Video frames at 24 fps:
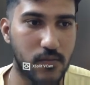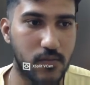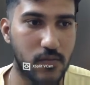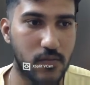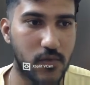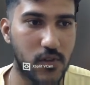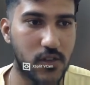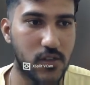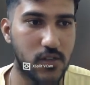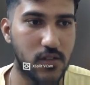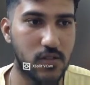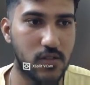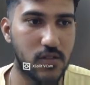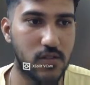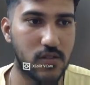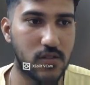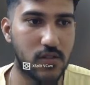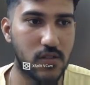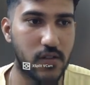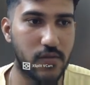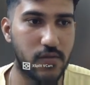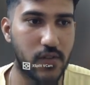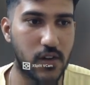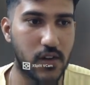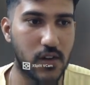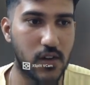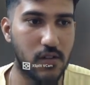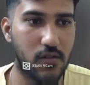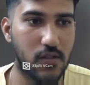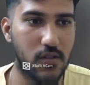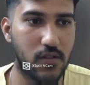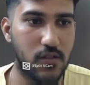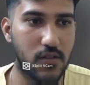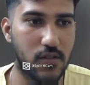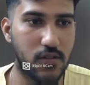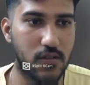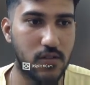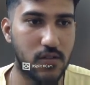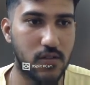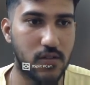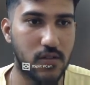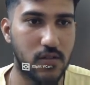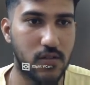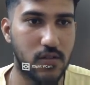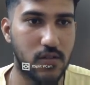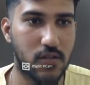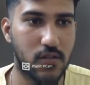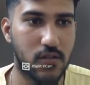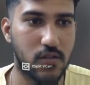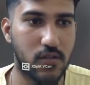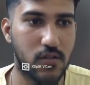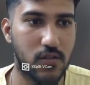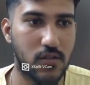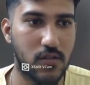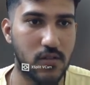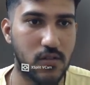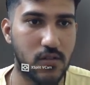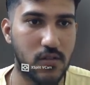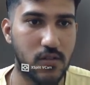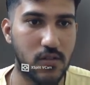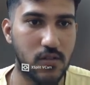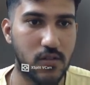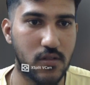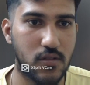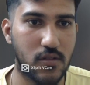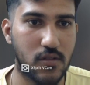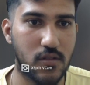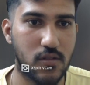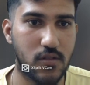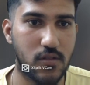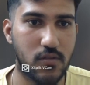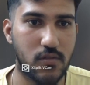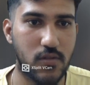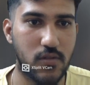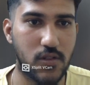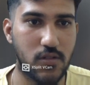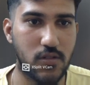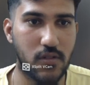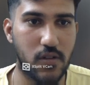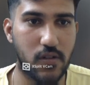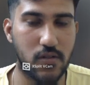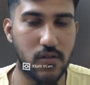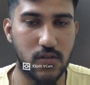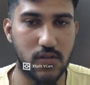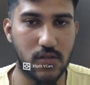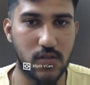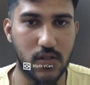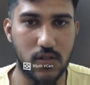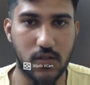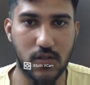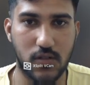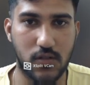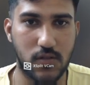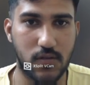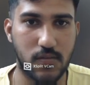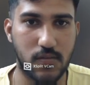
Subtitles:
which is effectively this, which we have just written.